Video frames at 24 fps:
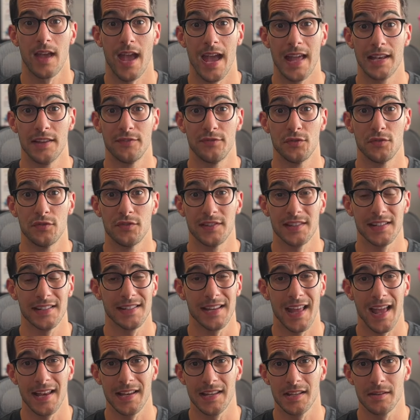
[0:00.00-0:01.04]
And if you've seen
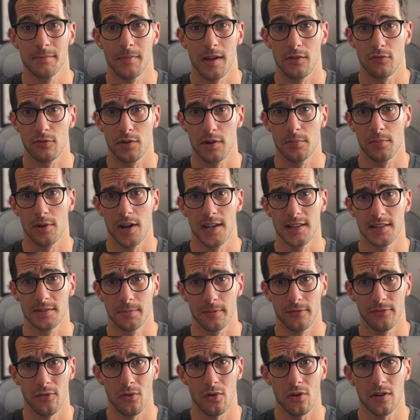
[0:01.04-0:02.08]
any of my rebrands
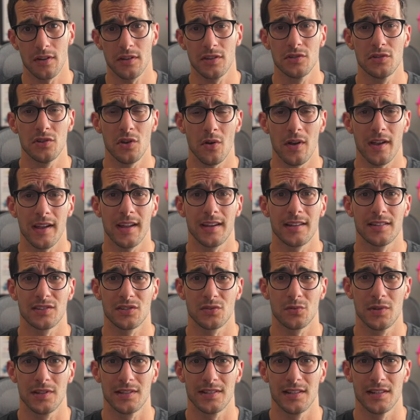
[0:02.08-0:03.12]
before, you know I gotta
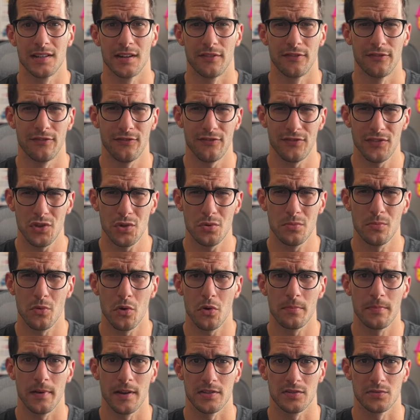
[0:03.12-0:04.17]
squeeze in a few more
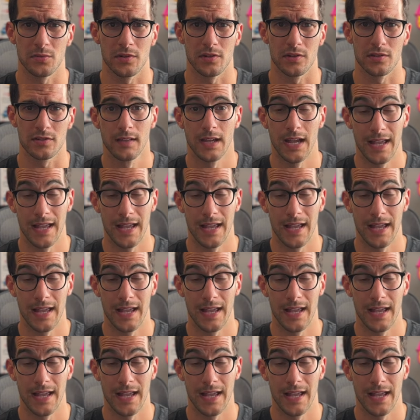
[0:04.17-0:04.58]
buzzwords.